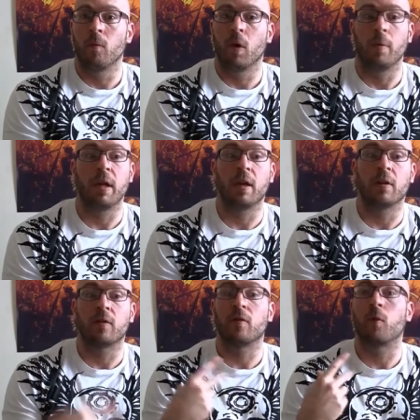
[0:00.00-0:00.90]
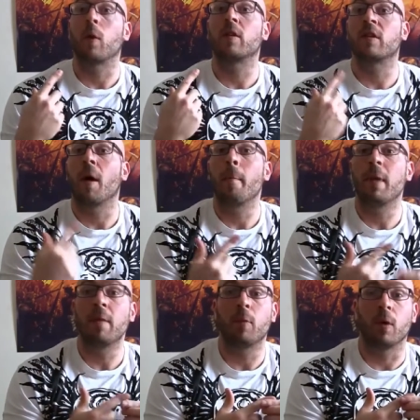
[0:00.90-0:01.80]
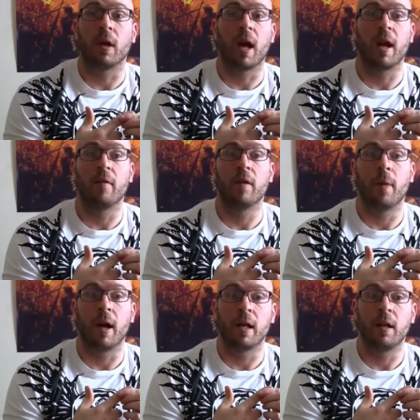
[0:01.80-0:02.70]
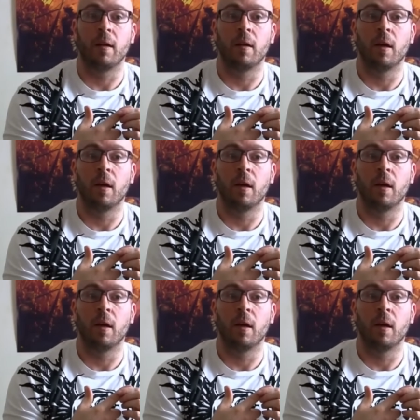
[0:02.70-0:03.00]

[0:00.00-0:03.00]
Well, because for some people, and not everybody,